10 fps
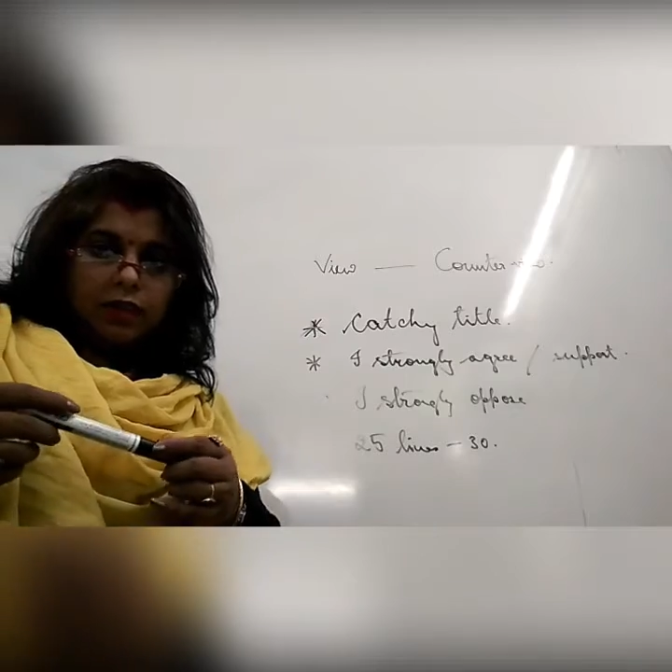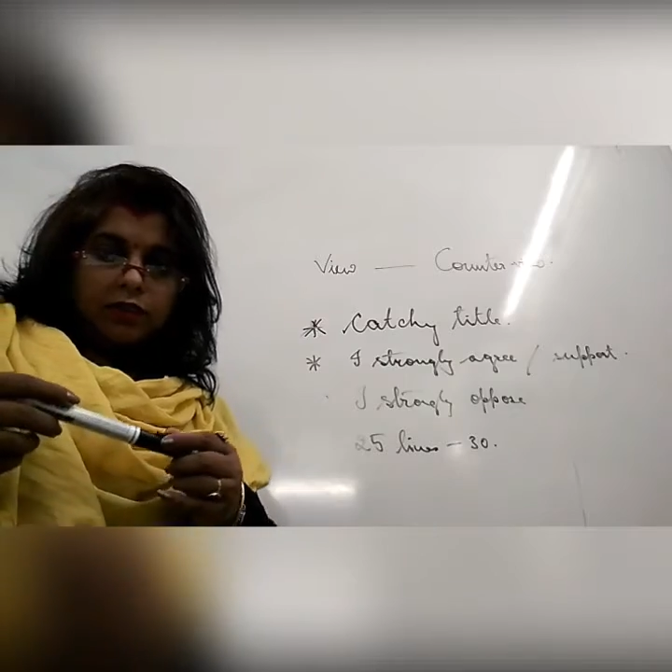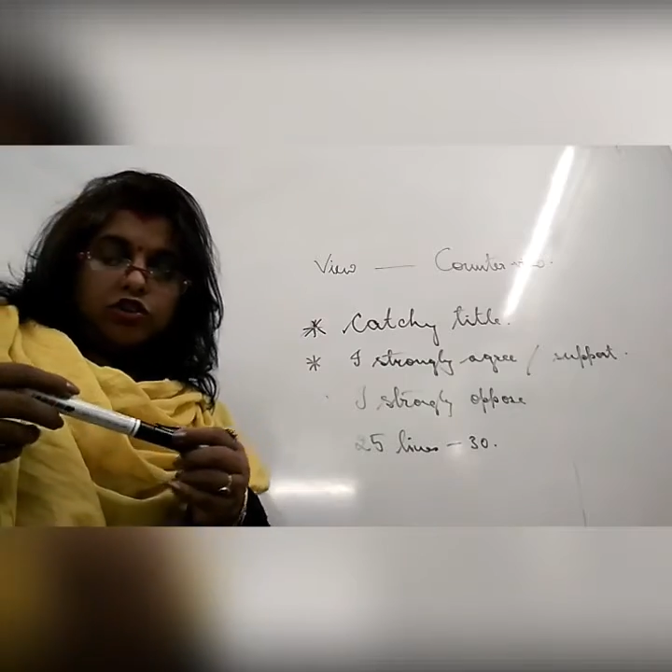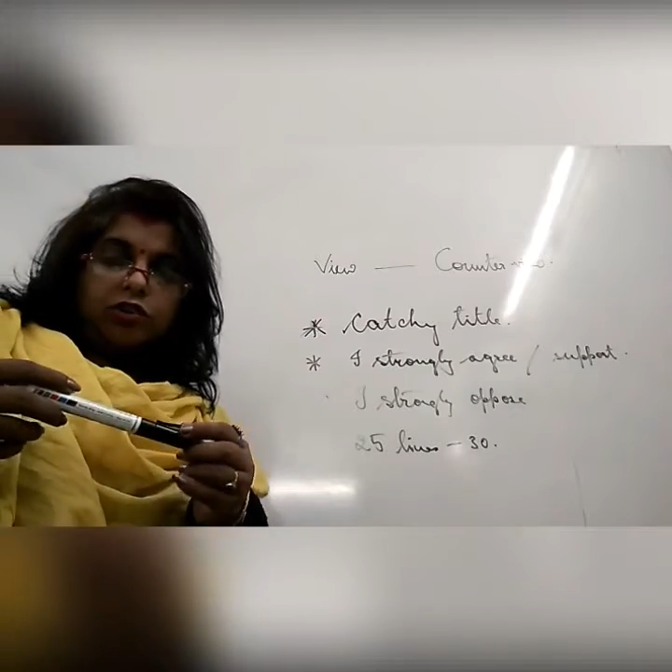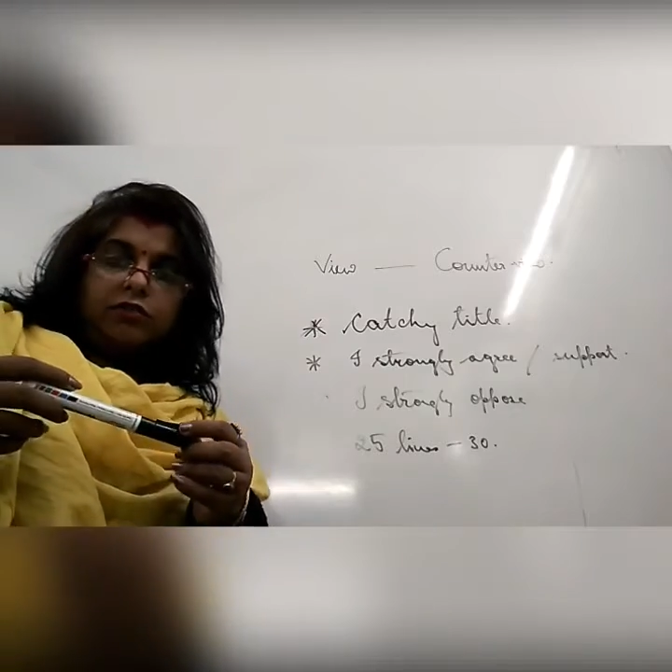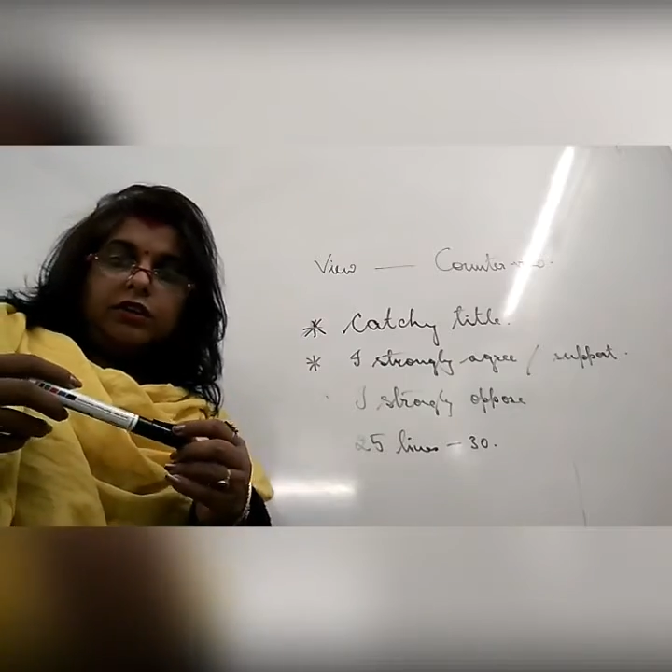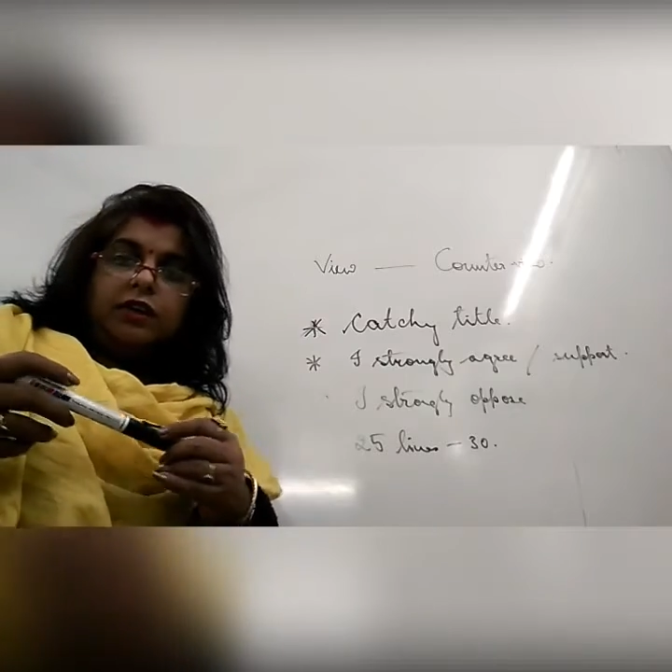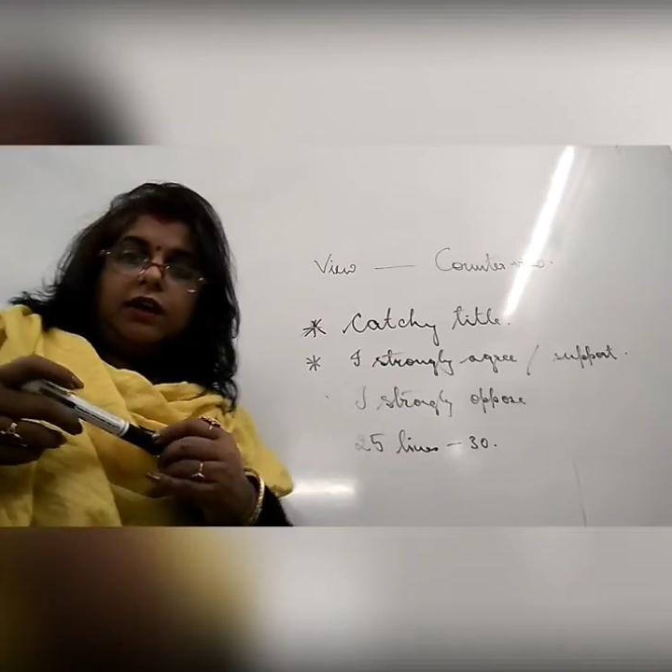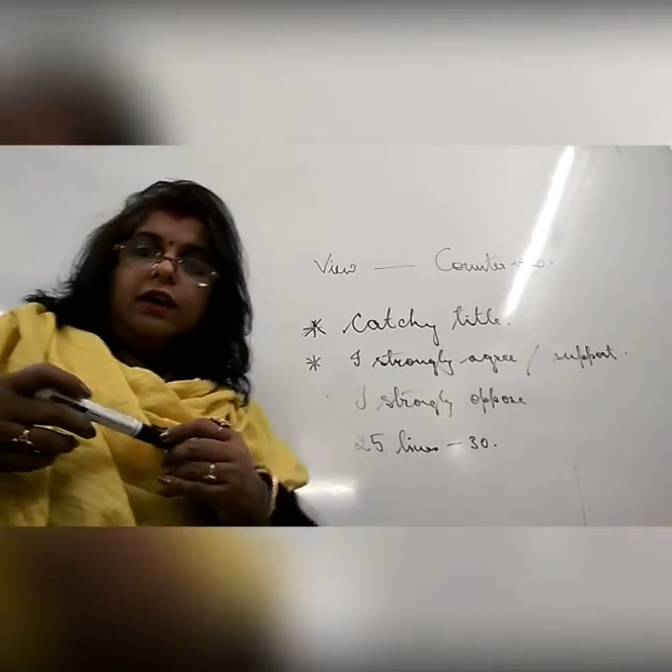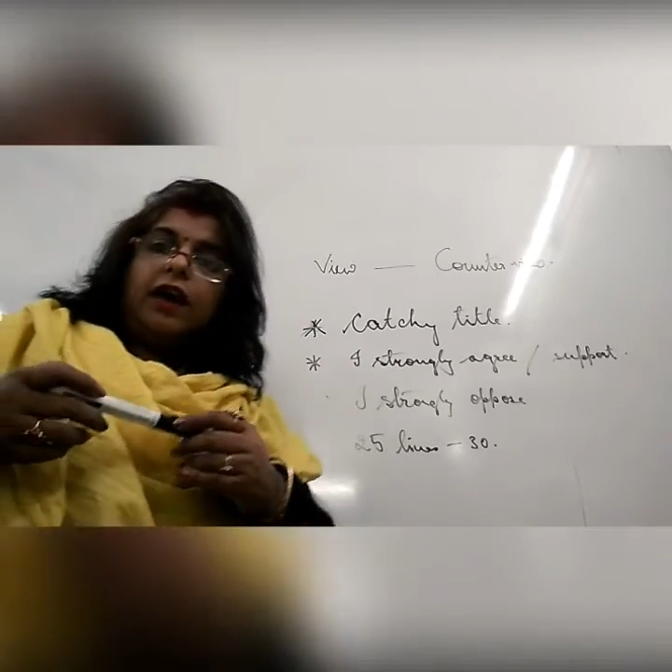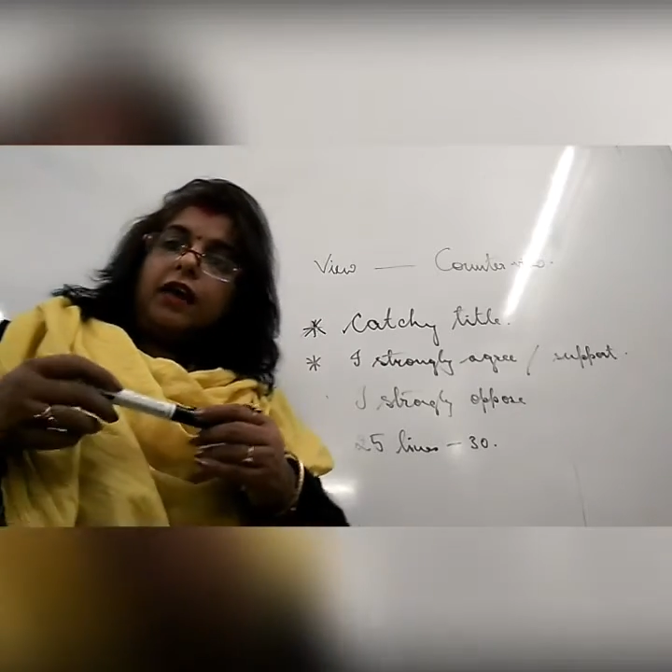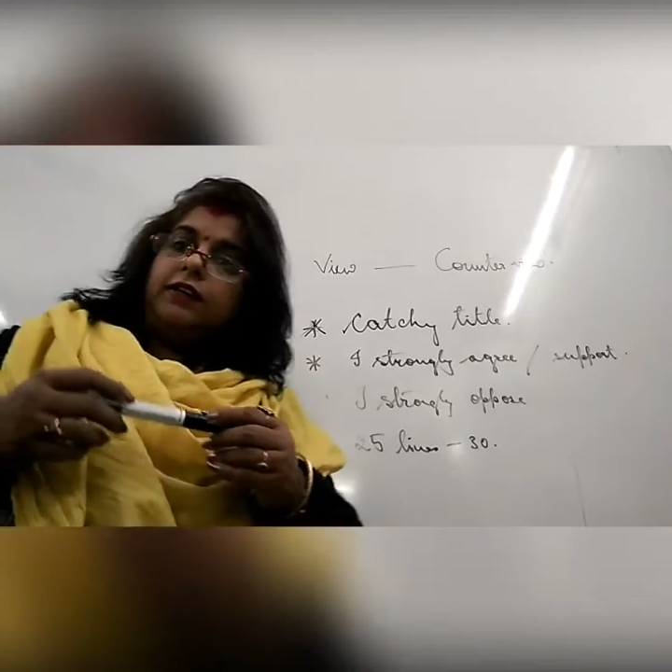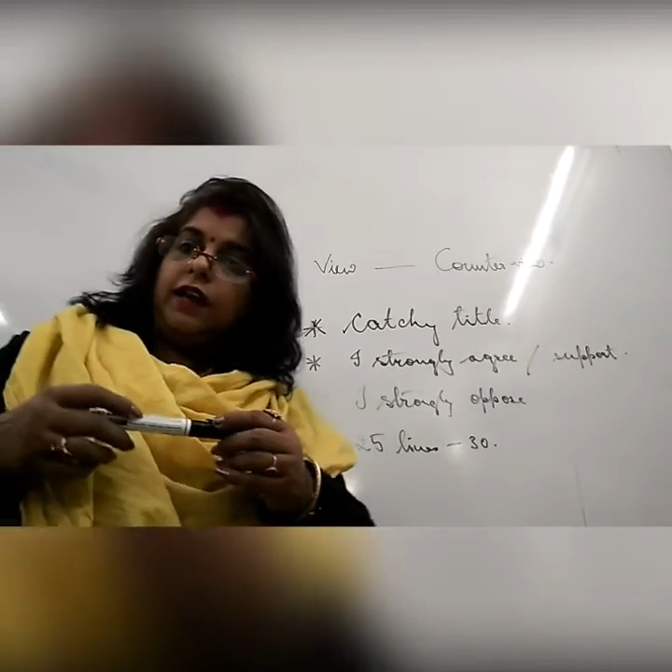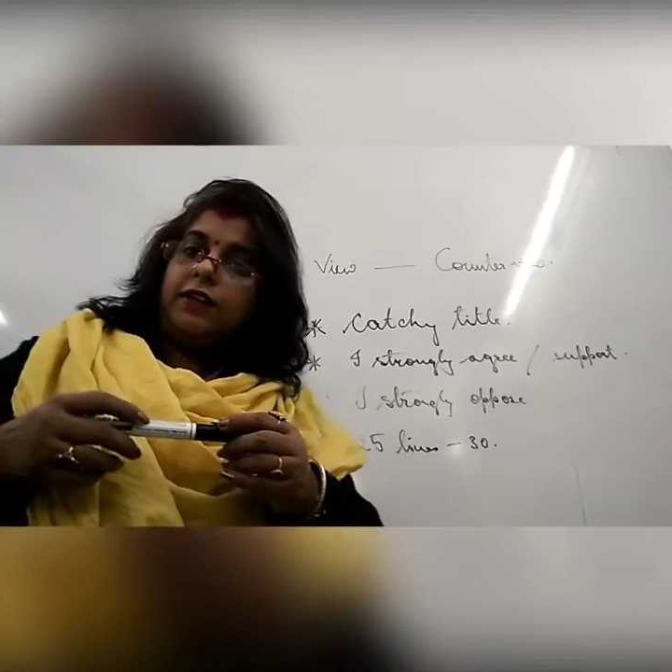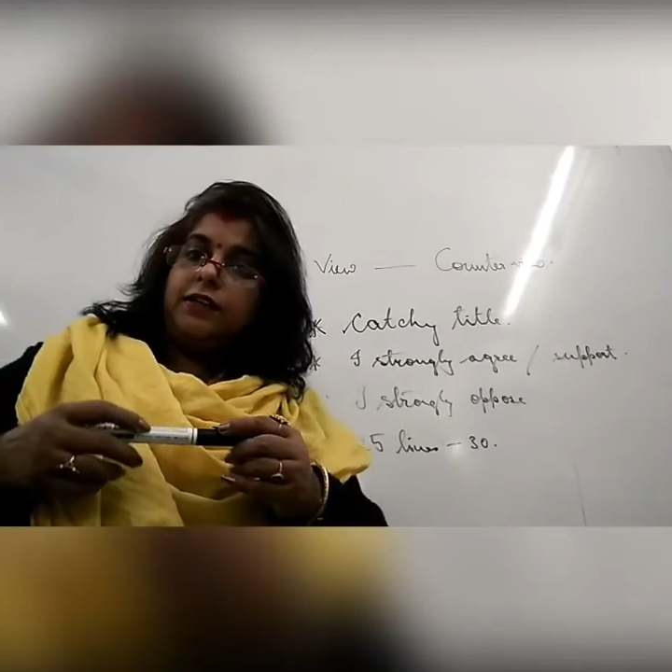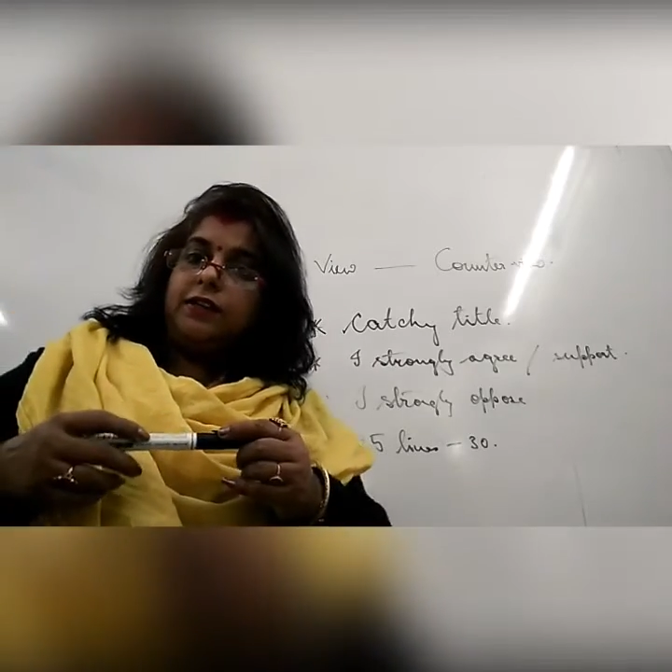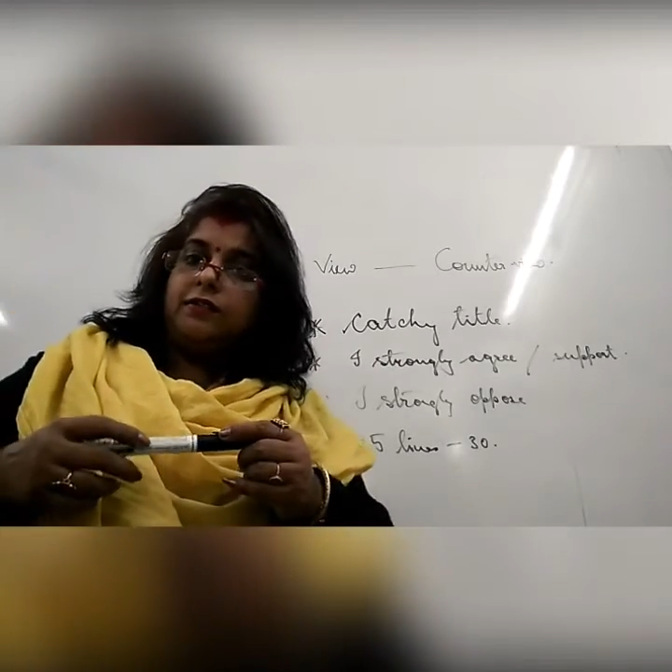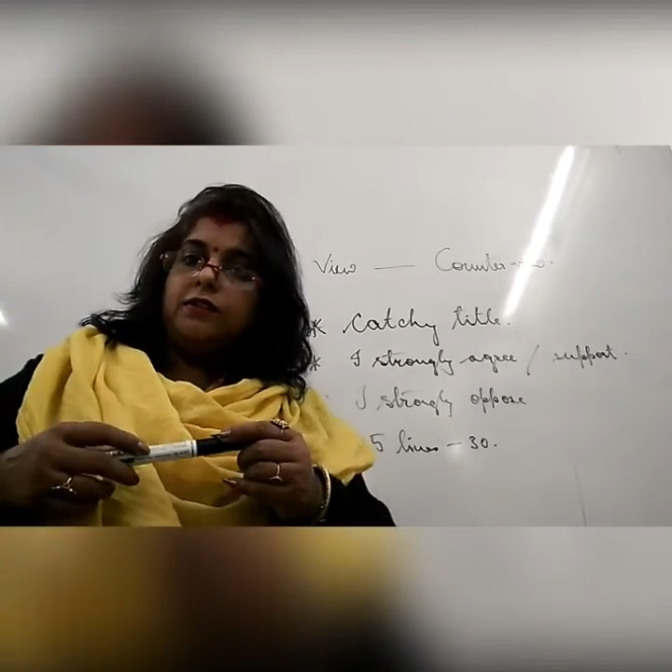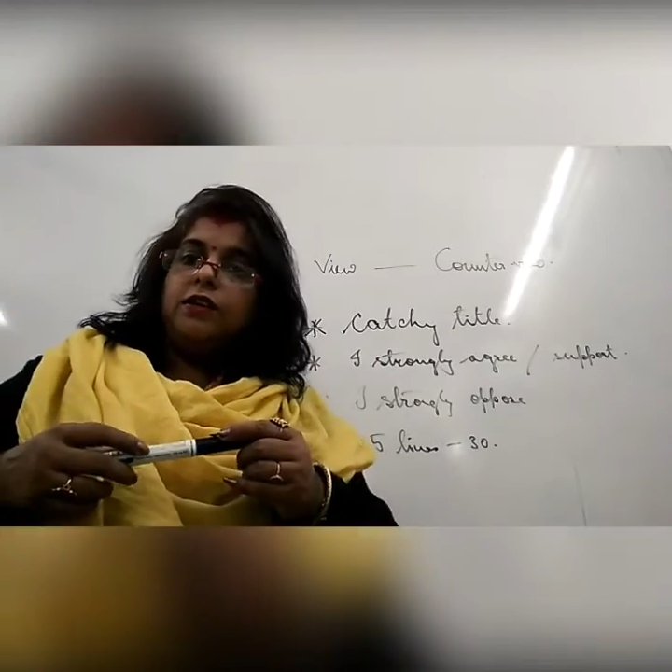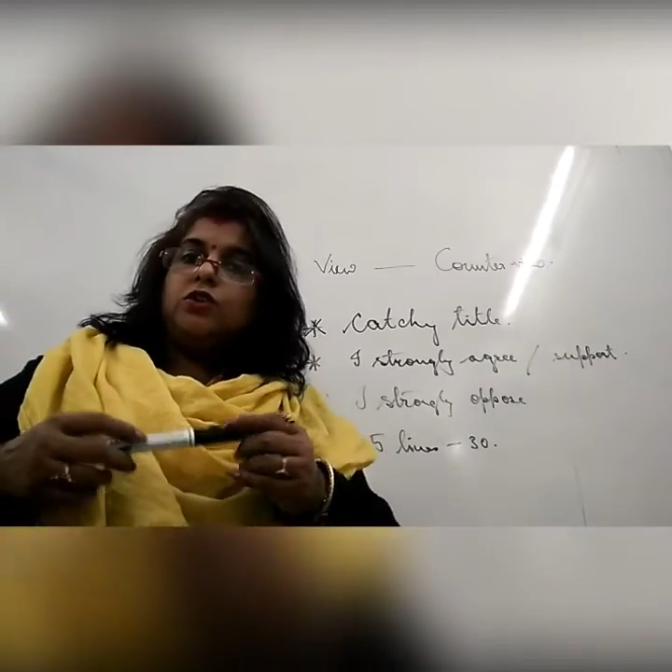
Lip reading: Yeah, children, any idea?